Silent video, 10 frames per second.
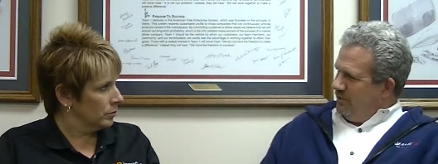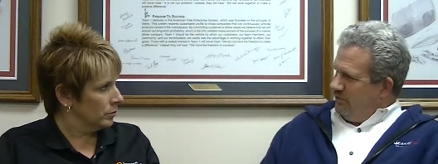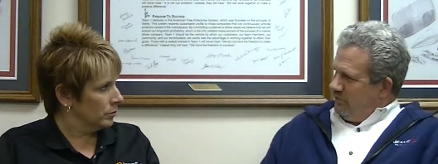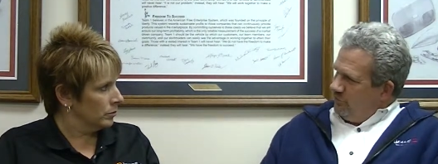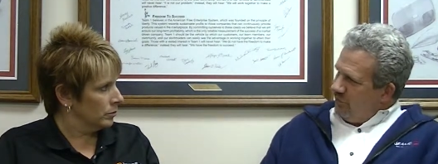
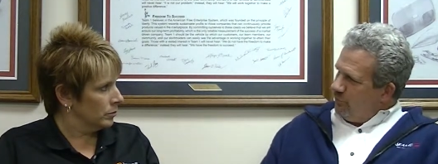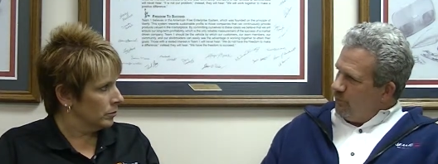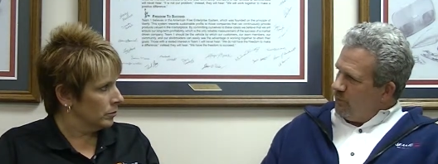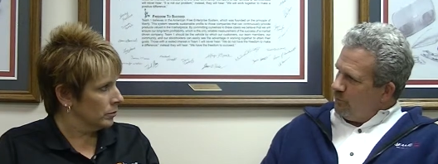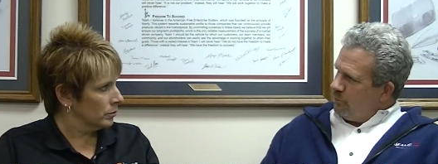Speaker 1: been
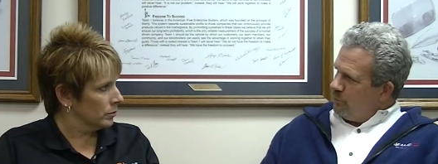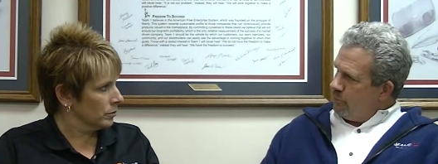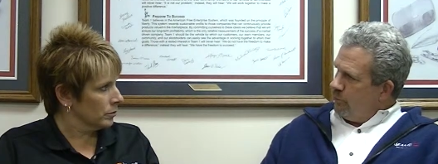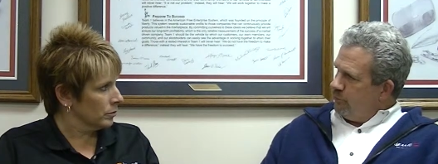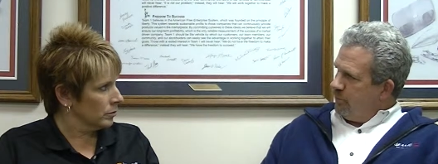successful for
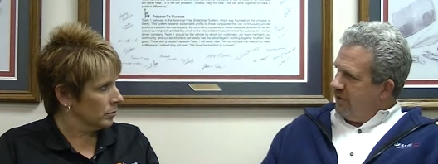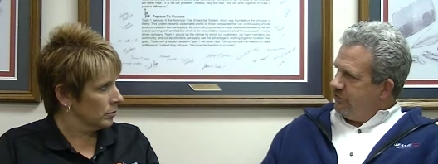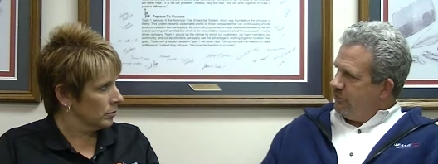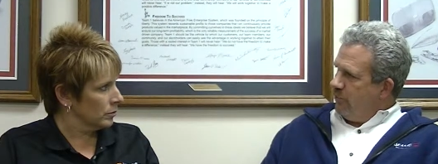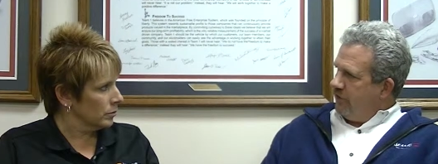most
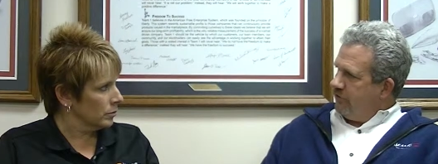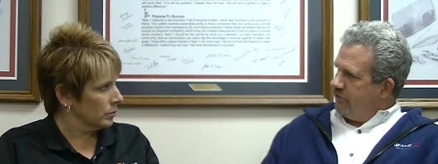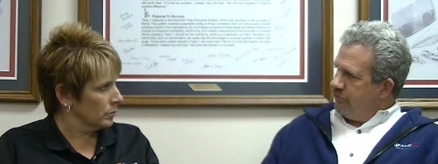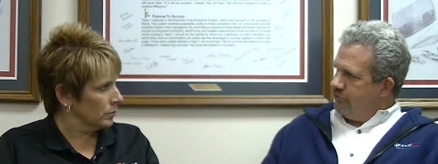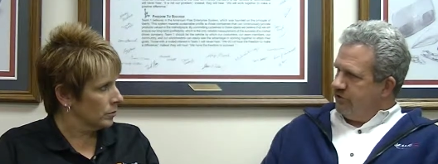plastic
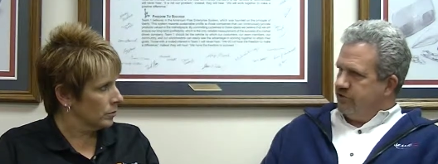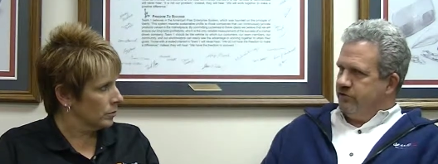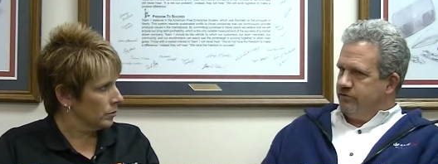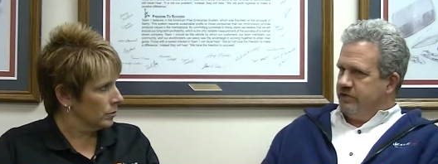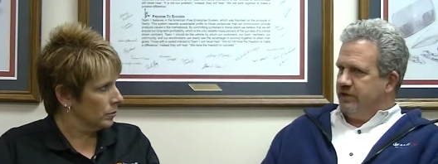processors, and
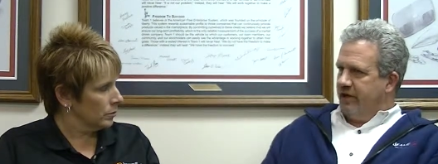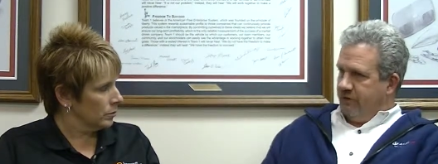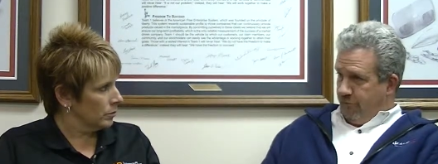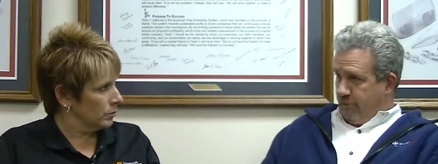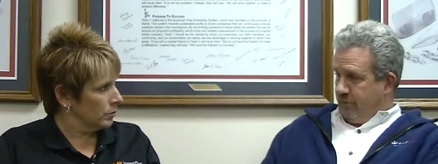do you see
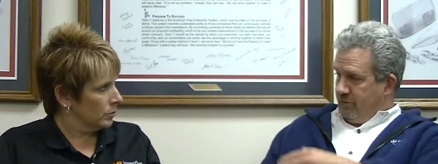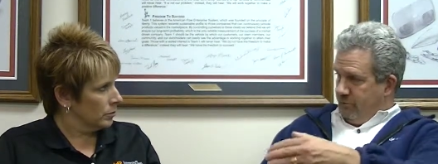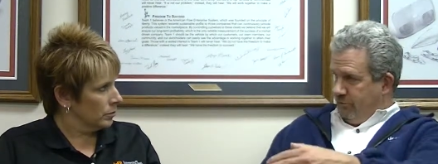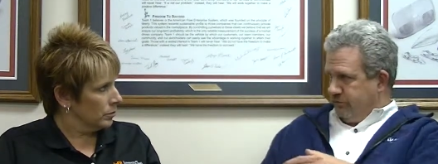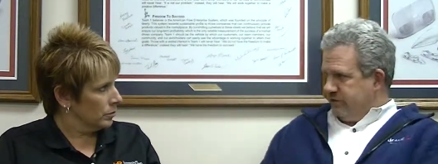that a
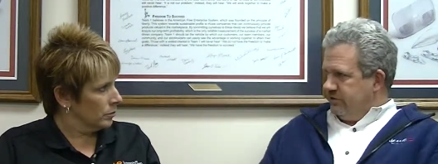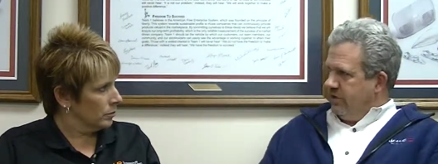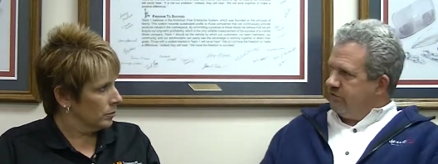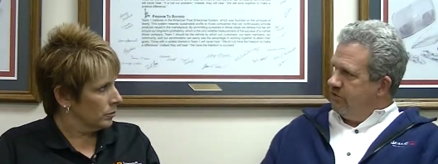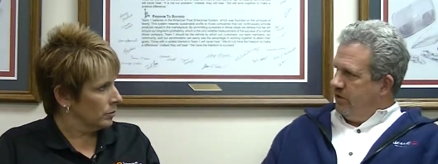formula for
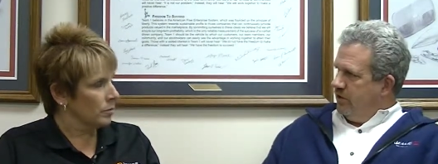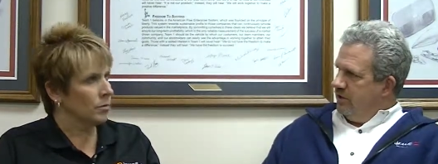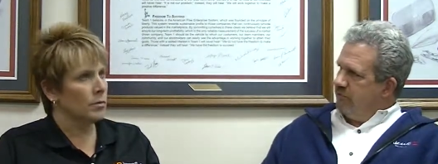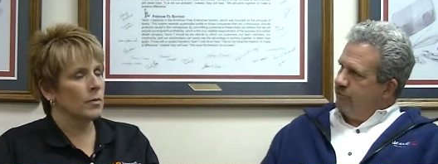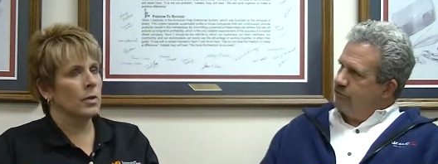success
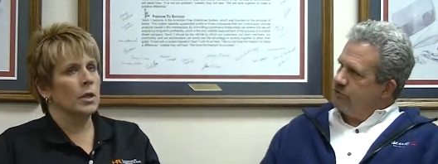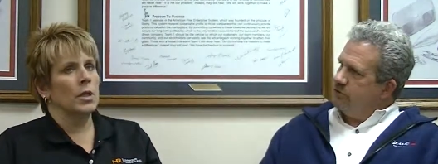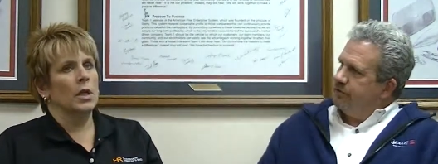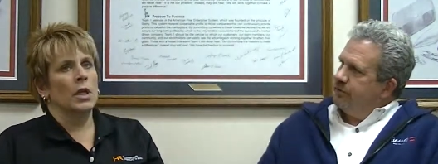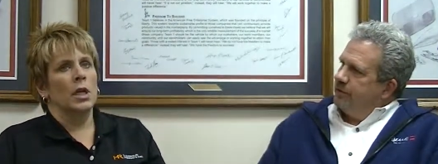in the
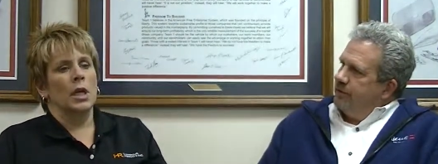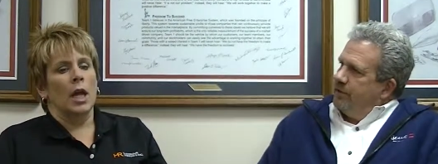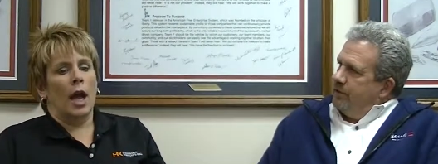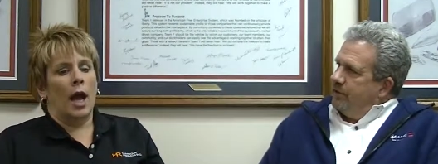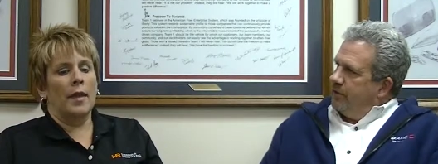future?
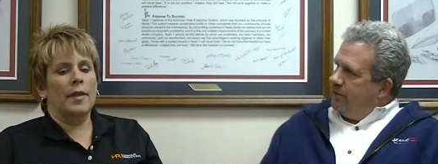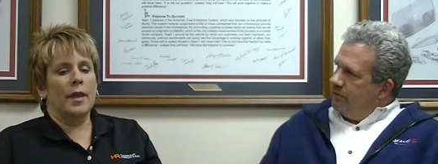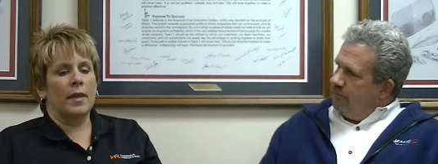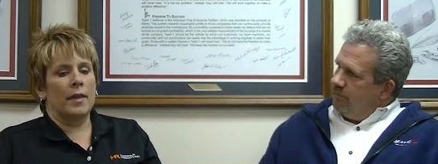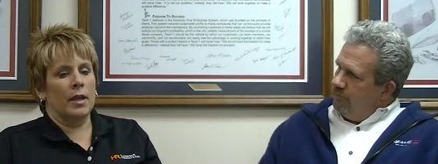
Speaker 2: I
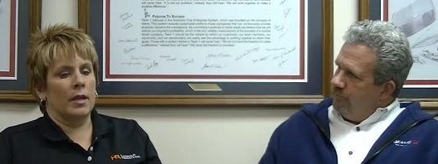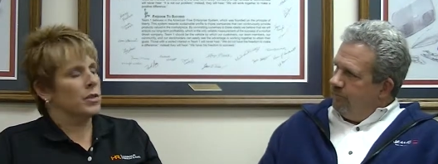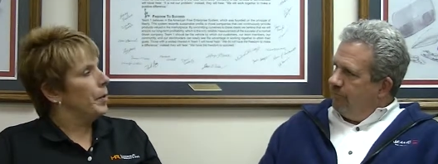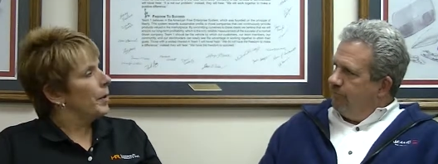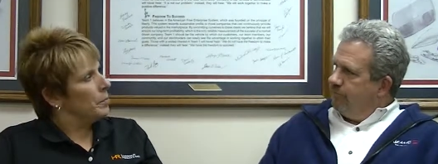think that
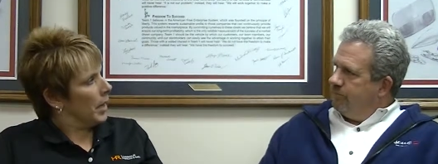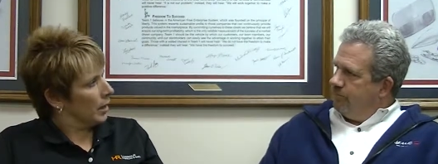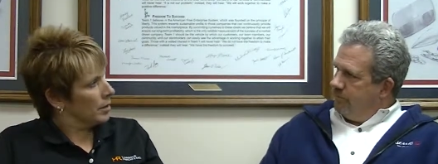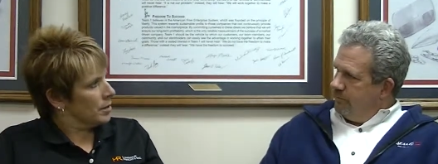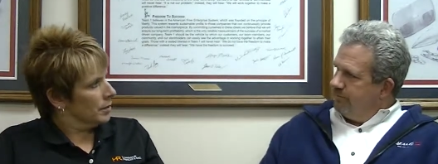it's been
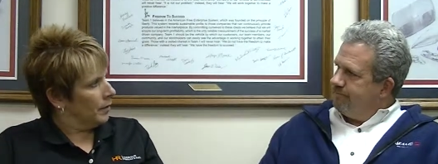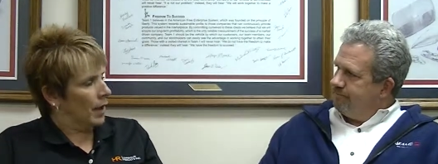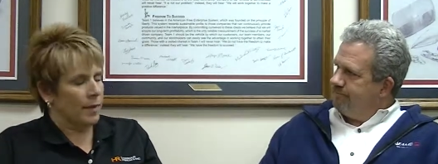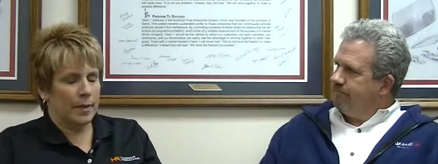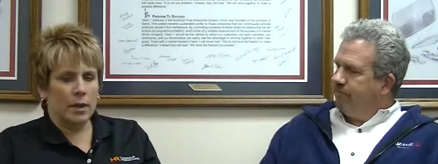mixed.
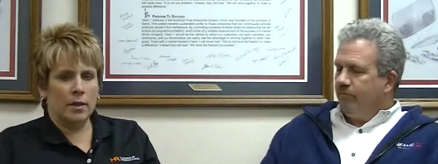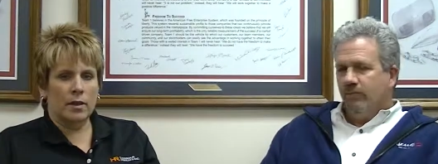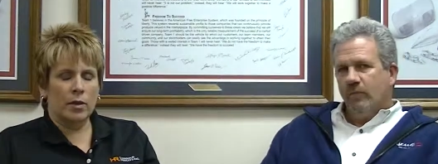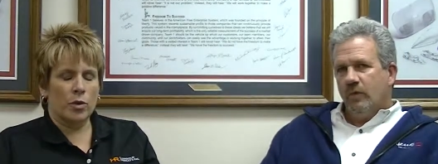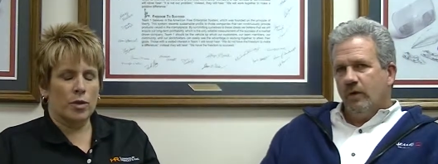I think
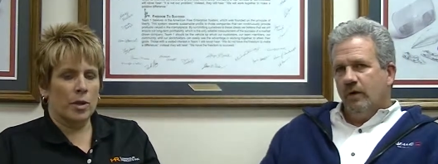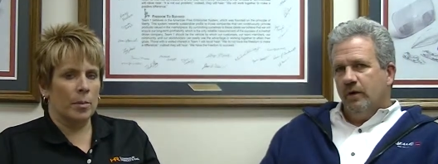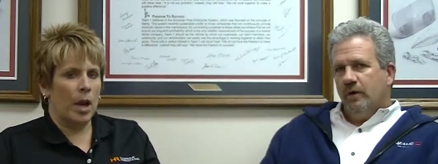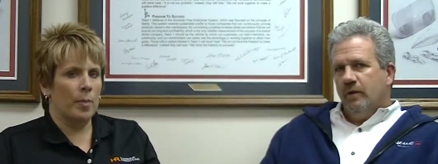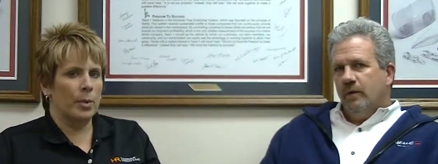that there's
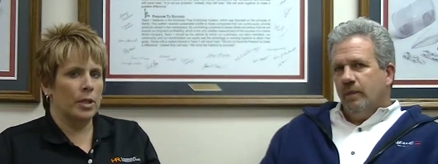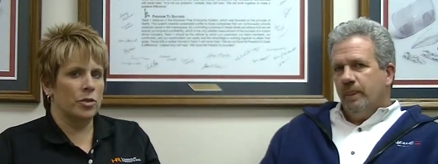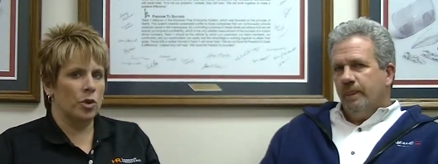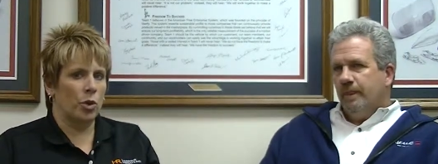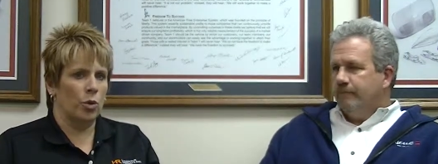some
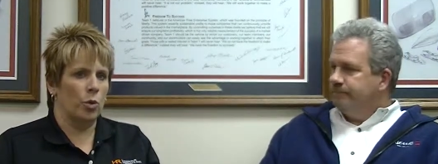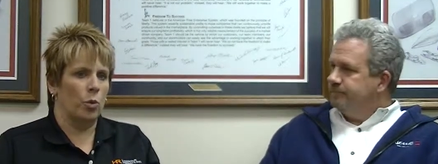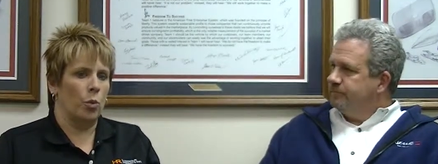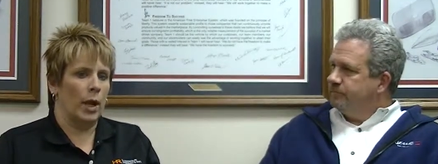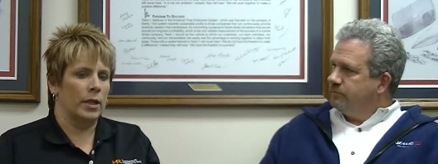companies
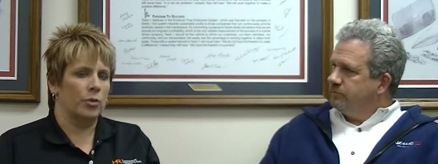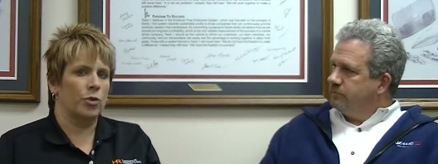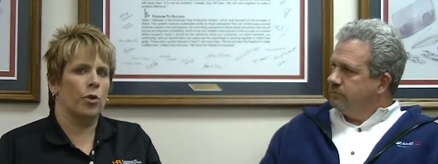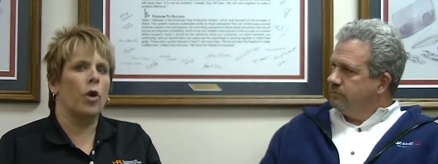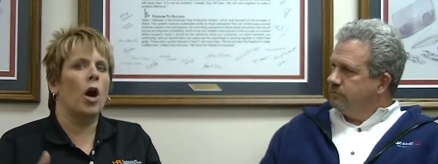who went
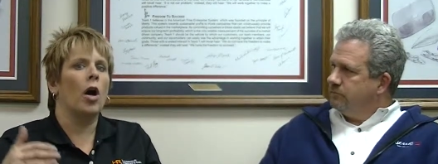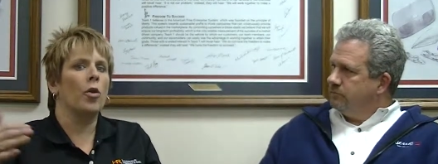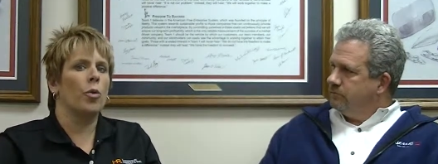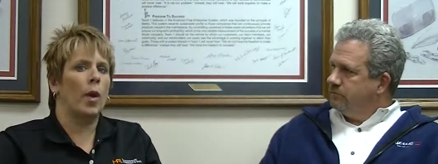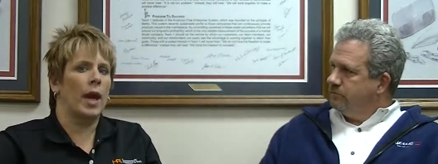sort of
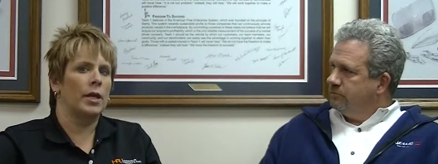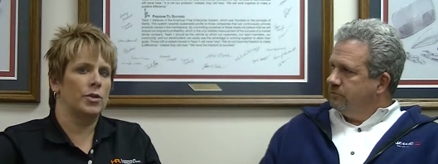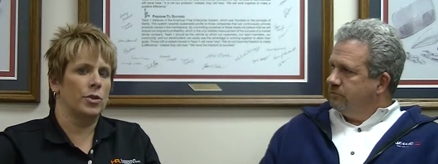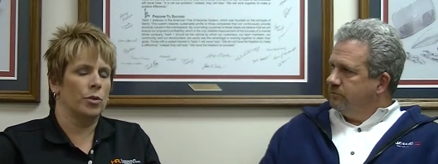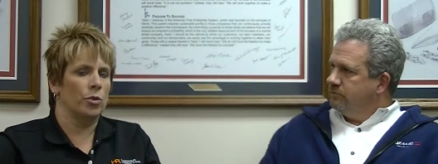all the
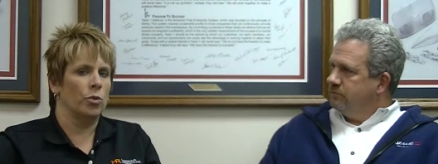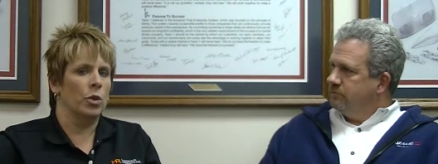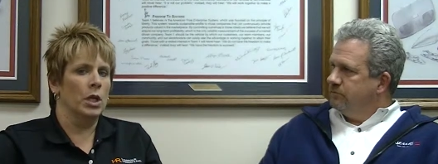way to